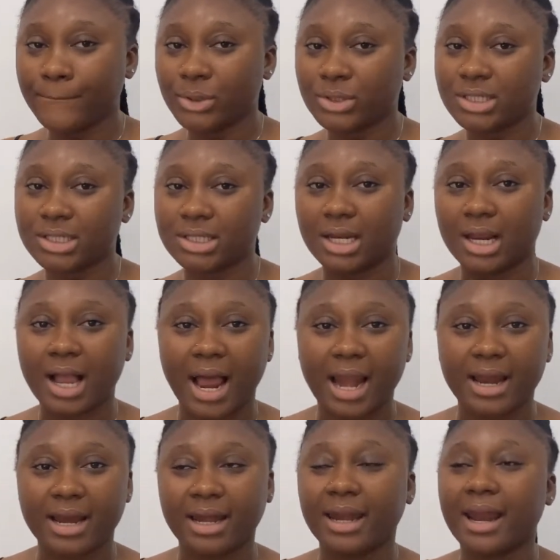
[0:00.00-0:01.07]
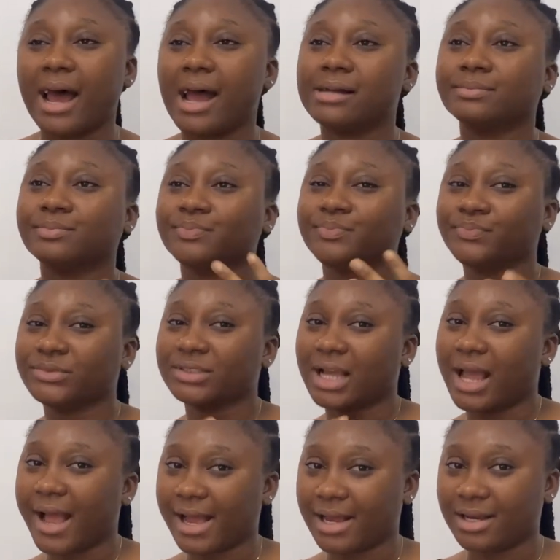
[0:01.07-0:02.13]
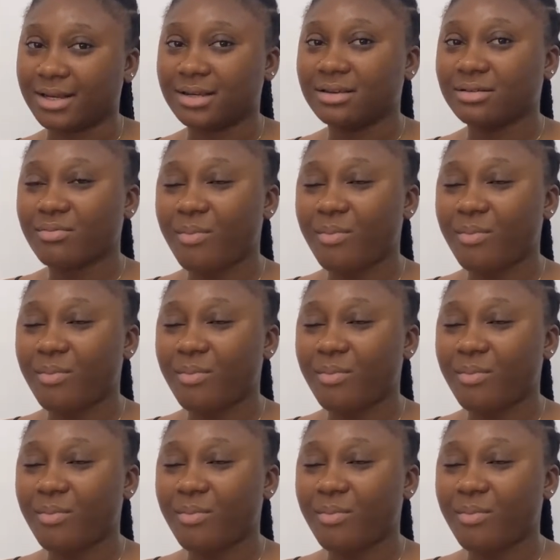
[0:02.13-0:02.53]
put it in the calendar and